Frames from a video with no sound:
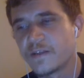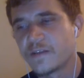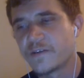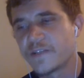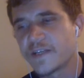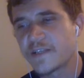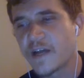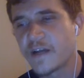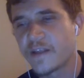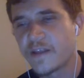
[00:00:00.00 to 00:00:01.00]
there's
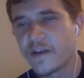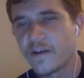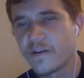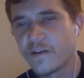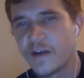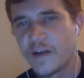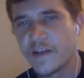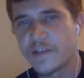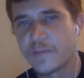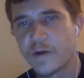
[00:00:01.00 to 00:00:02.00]
anxiety there on
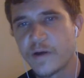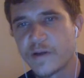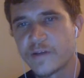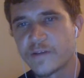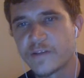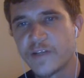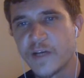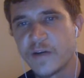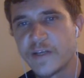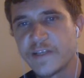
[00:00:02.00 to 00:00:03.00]
his part. You
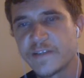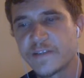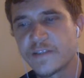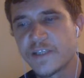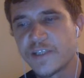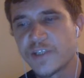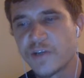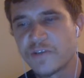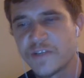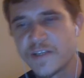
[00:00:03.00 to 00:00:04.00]
know, he's
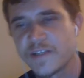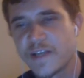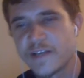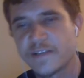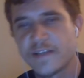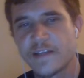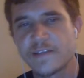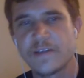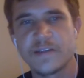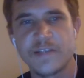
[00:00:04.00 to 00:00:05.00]
chosen a stance
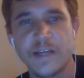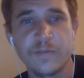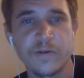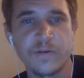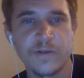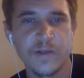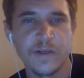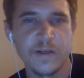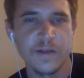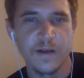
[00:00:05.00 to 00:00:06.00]
that's untenable,
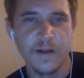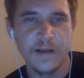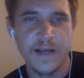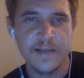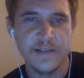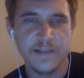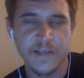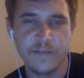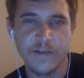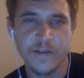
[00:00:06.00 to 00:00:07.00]
as has
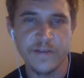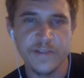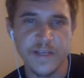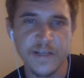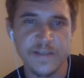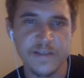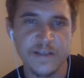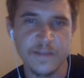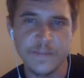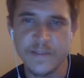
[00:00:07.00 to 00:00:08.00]
every other statist.
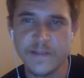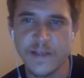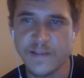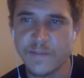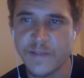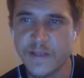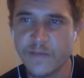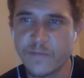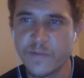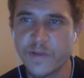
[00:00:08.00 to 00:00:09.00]
It's not something
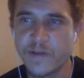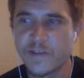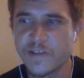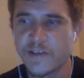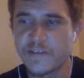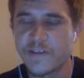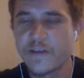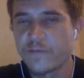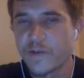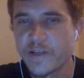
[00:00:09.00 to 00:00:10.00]
that, it's just like
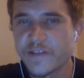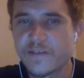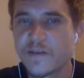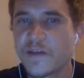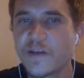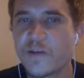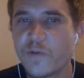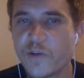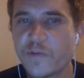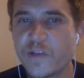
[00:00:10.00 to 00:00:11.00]
slavery. It's
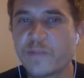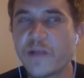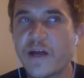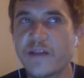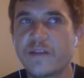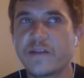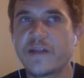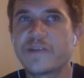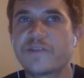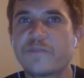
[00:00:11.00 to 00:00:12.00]
when you really apply the
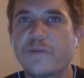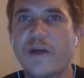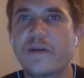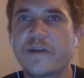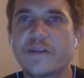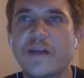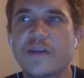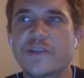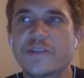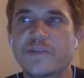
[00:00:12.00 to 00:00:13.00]
lens of morality and
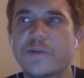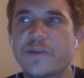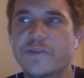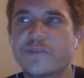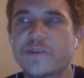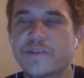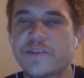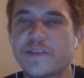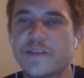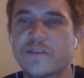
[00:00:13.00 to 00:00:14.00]
logic to it, you start to
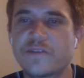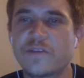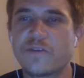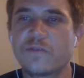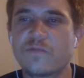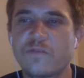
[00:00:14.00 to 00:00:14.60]
see that there's no